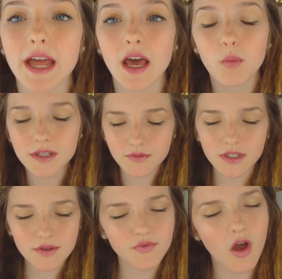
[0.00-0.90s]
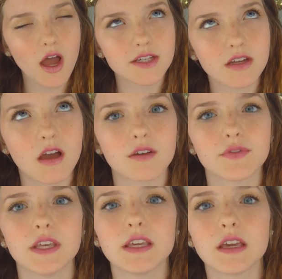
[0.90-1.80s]
And I wasn't really fond
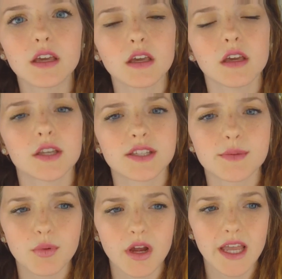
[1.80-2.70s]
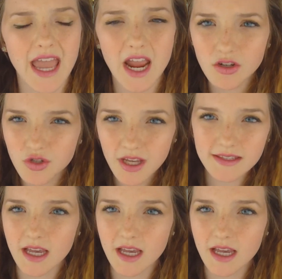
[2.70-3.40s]
of the spring hair trends.